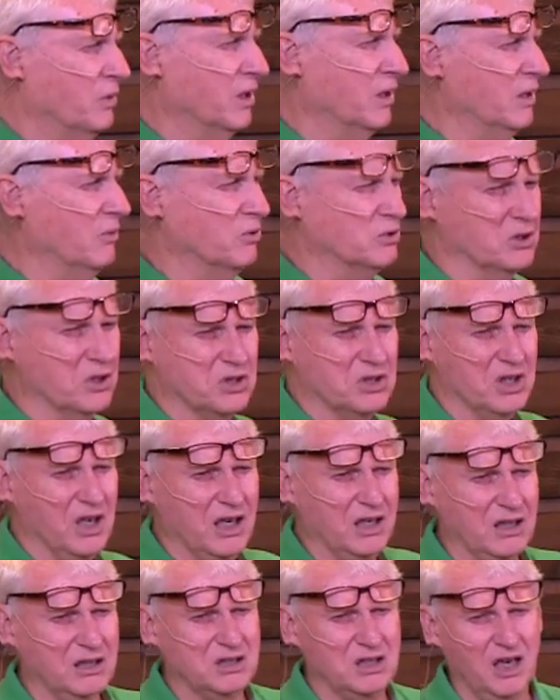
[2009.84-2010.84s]
here. He wants to
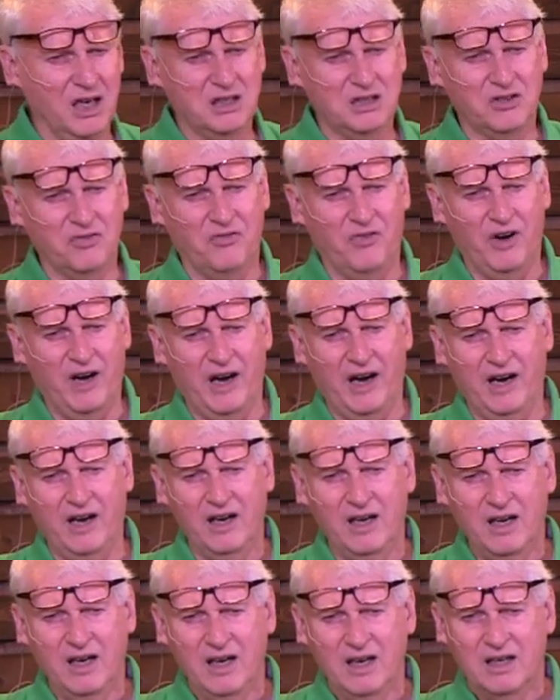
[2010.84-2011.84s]
sanctify,
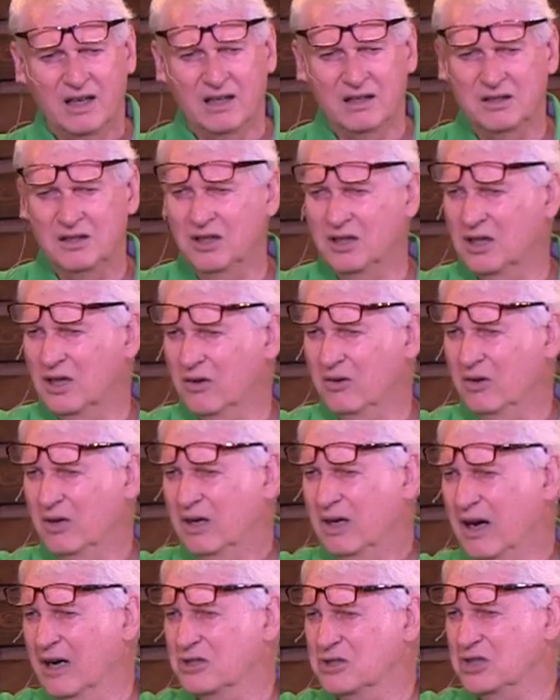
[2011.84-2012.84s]
you know,
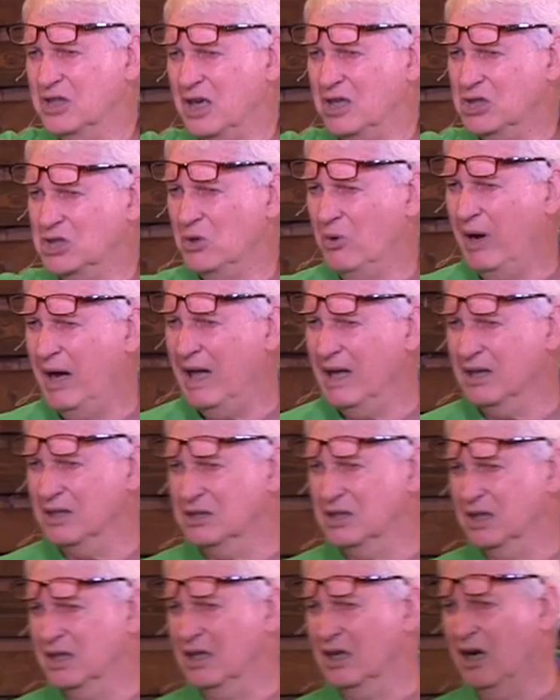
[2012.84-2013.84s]
our
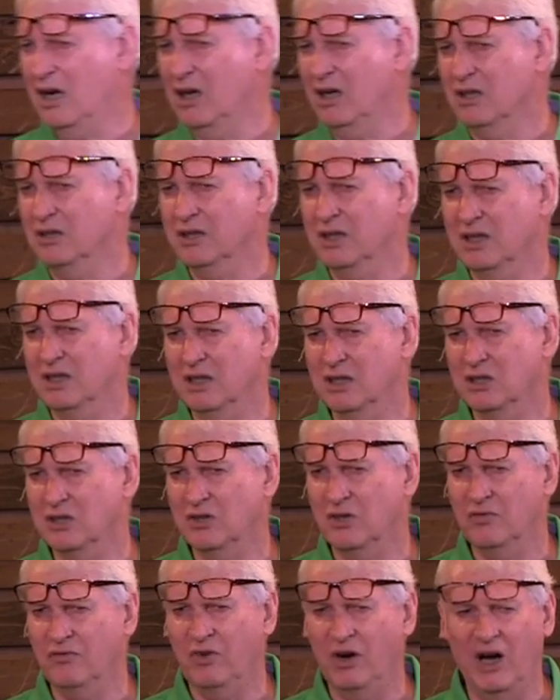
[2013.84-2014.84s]
sexuality and all that is
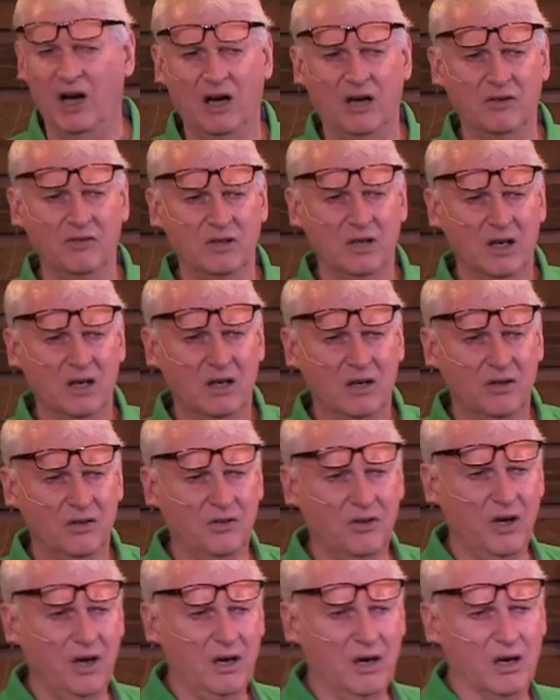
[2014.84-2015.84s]
involved
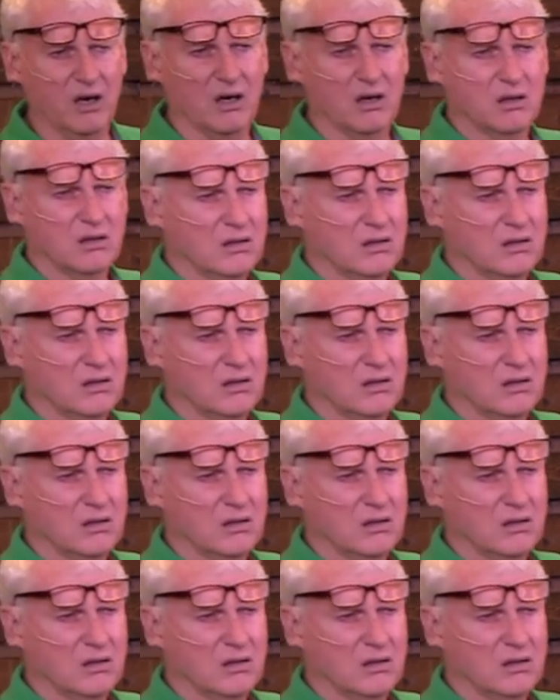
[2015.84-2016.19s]
there.